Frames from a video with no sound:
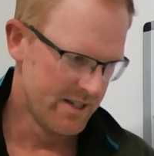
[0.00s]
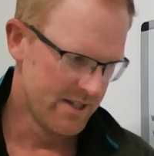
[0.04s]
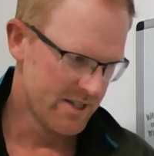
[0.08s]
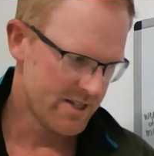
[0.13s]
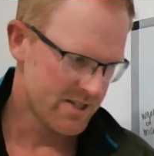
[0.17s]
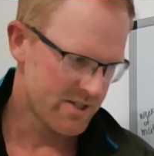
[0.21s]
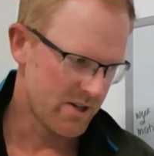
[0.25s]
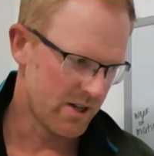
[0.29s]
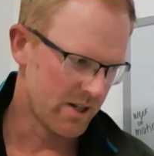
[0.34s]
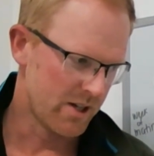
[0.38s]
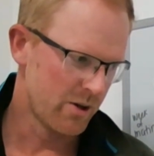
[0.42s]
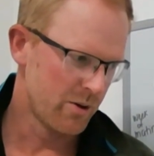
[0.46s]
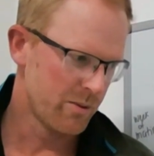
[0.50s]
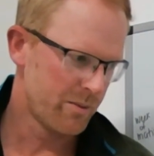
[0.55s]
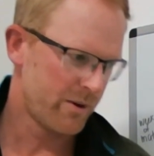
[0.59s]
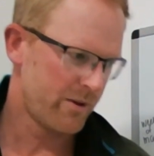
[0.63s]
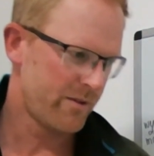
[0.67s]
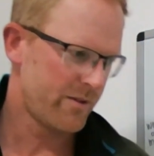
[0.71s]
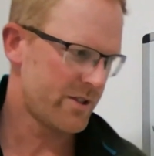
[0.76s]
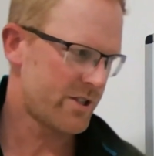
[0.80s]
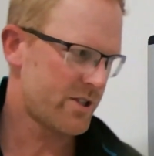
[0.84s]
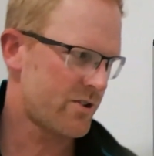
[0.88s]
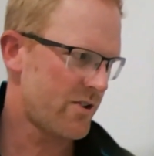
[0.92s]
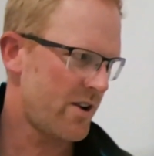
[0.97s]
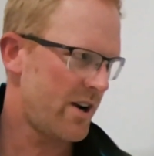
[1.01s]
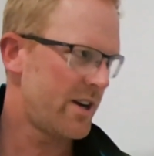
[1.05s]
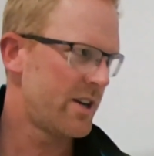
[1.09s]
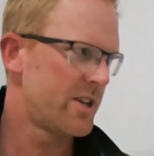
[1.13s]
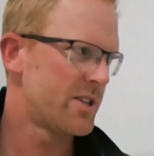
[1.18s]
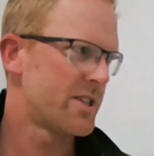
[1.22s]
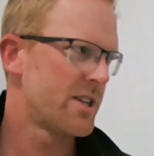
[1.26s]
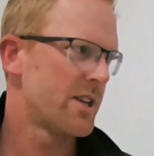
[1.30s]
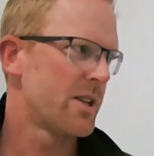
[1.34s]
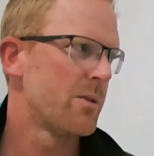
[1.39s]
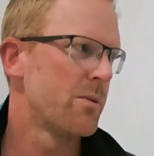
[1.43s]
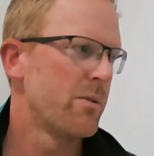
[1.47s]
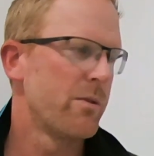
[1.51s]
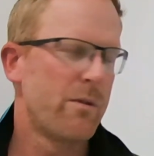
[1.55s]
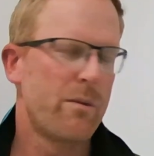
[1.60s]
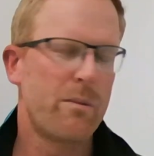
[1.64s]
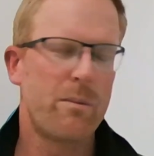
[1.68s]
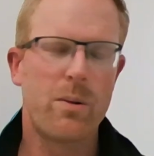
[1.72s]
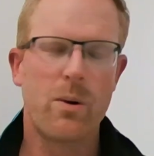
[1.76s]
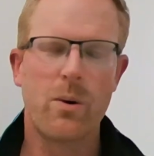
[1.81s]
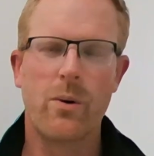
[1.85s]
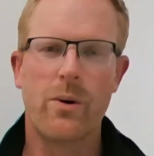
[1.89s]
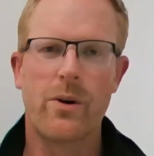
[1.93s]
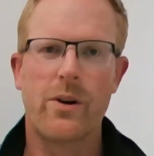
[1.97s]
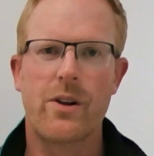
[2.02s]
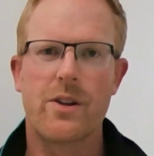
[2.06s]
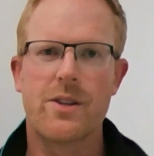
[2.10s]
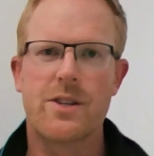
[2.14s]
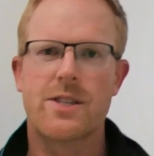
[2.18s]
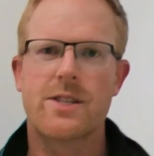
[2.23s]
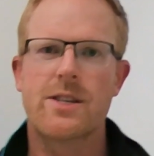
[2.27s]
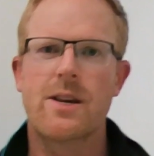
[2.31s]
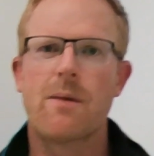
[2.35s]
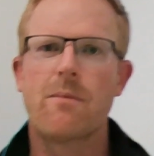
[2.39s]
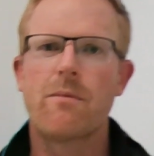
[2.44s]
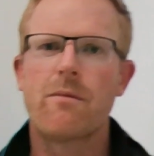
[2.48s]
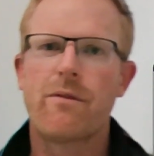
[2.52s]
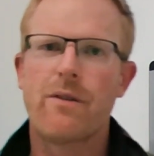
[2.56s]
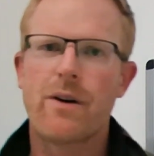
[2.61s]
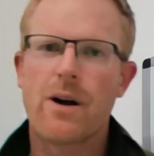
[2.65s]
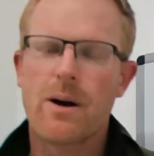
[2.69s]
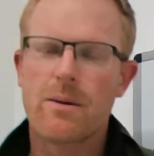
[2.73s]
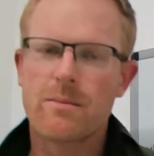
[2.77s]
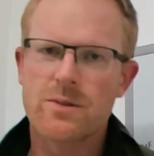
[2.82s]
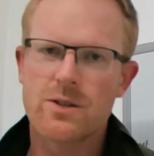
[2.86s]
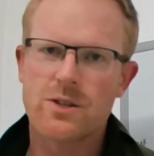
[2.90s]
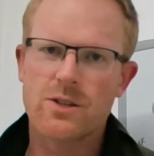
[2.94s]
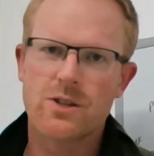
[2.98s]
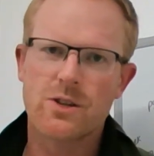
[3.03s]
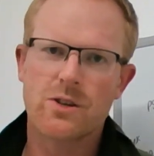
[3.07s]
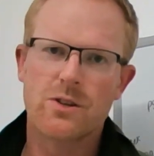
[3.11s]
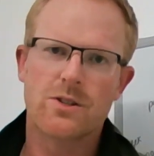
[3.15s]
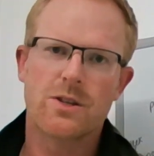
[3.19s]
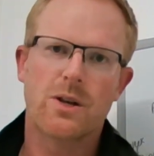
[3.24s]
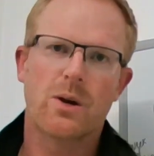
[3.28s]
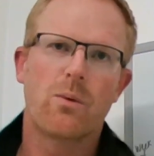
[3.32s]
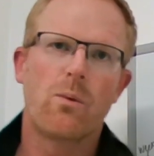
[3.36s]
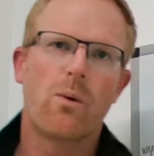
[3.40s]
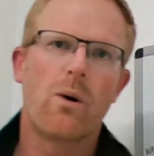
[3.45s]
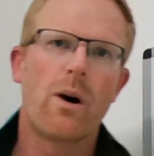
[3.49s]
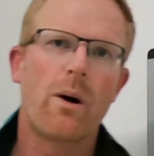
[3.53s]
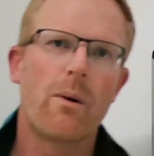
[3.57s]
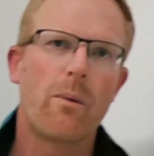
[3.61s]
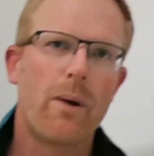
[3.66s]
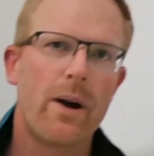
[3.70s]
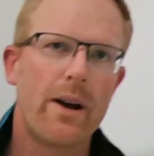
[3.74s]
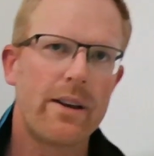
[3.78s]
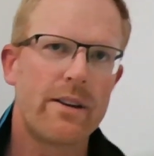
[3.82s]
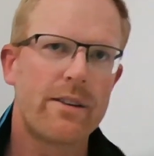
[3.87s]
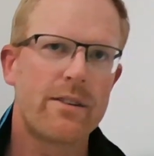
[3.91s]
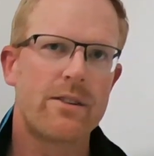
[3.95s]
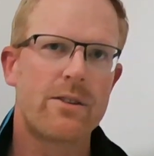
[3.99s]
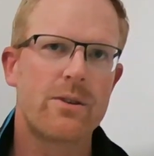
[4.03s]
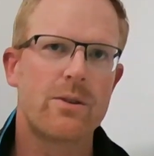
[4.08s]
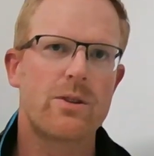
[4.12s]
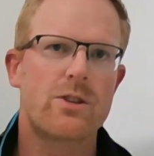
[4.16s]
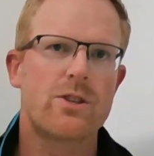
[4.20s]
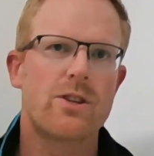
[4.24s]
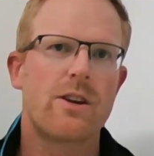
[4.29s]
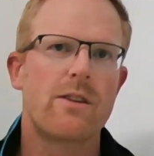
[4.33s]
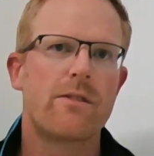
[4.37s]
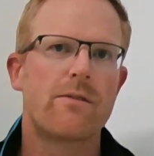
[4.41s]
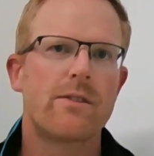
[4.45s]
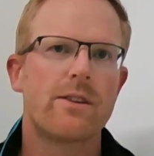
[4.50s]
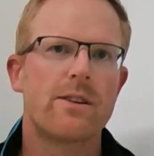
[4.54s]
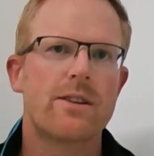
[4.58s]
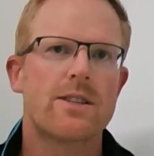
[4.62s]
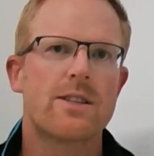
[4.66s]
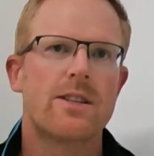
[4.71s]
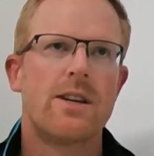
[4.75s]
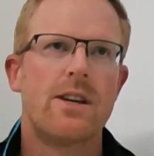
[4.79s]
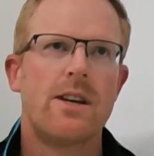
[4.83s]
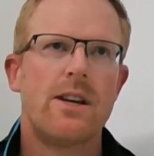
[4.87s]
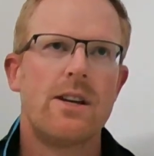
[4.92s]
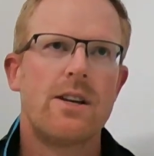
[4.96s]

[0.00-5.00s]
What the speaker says: So a little bit of a strategy that we've employed on some farms is using Y-weight to achieve this.